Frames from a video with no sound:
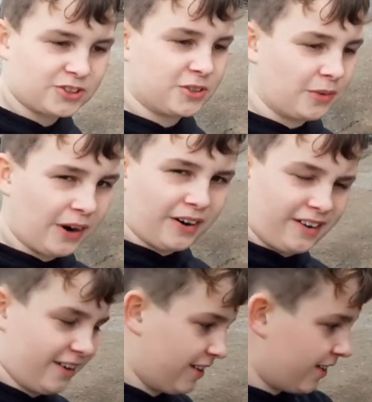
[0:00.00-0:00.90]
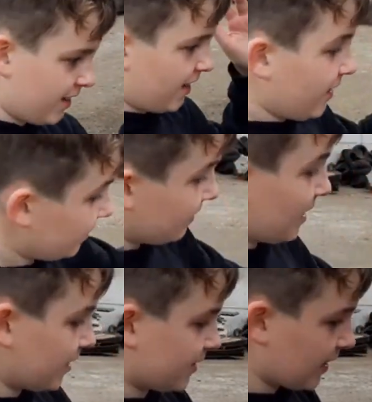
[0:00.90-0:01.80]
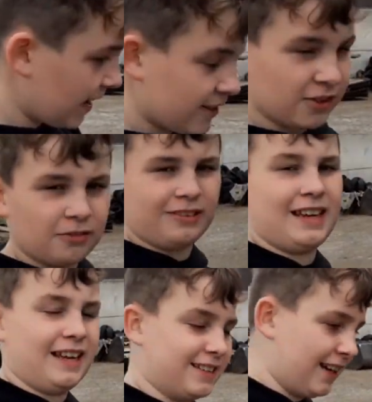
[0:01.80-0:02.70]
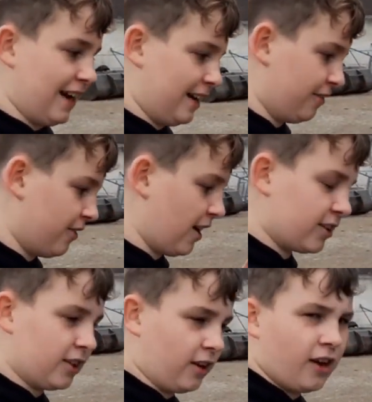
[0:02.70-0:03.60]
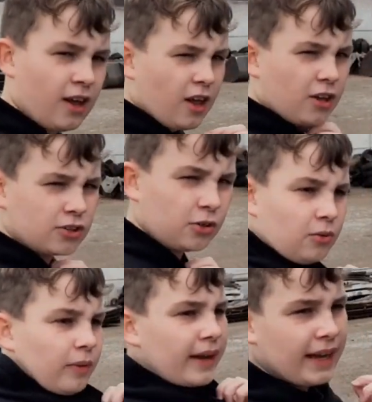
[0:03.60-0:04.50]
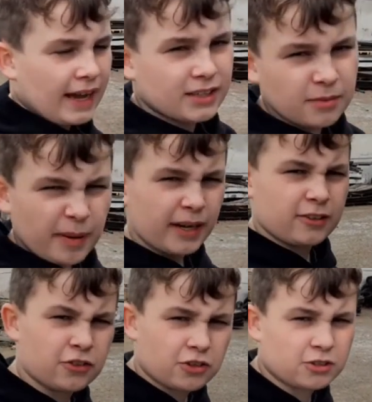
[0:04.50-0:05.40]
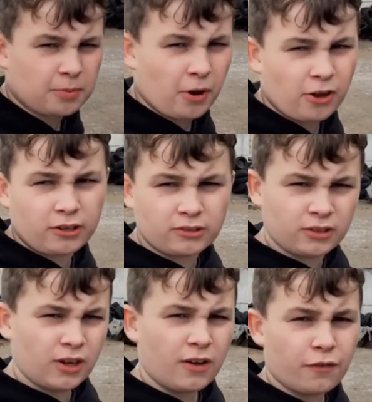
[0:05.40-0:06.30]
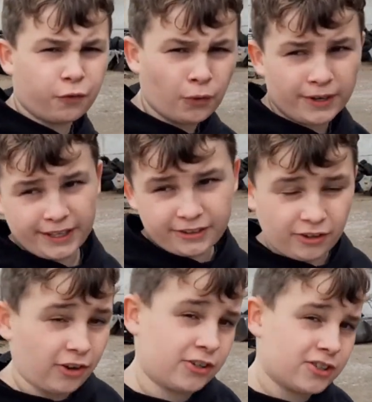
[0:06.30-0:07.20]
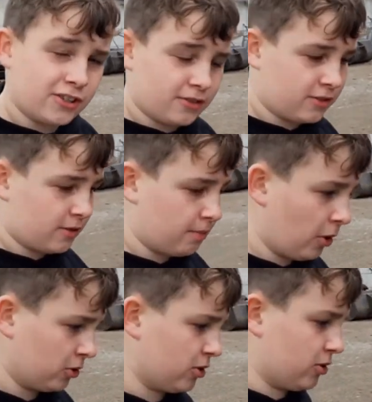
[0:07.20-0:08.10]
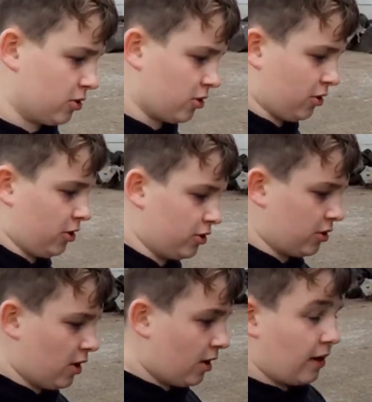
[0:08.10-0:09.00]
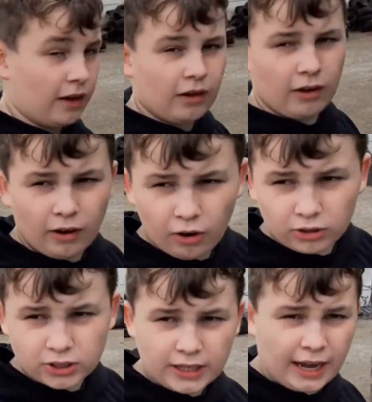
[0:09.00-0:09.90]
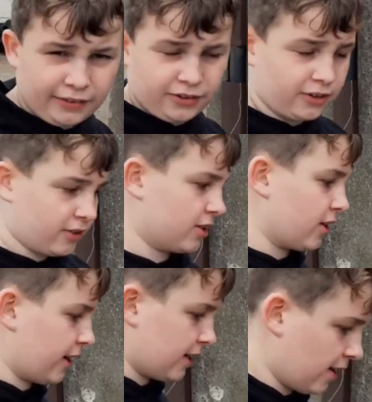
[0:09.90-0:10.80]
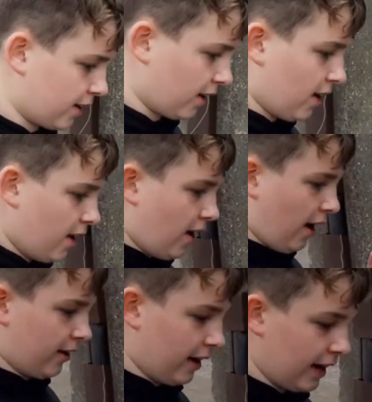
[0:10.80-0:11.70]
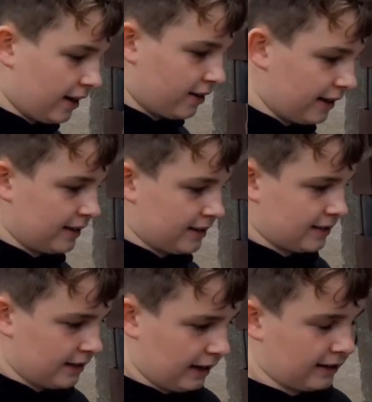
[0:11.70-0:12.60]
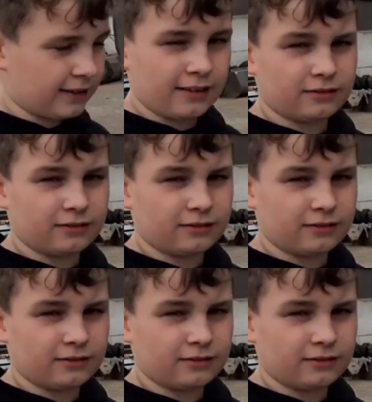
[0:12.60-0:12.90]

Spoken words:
there were, this is only a tiny fraction. So we estimated there was about 40,000 bolts and screws all together in the slurry tank, and here is like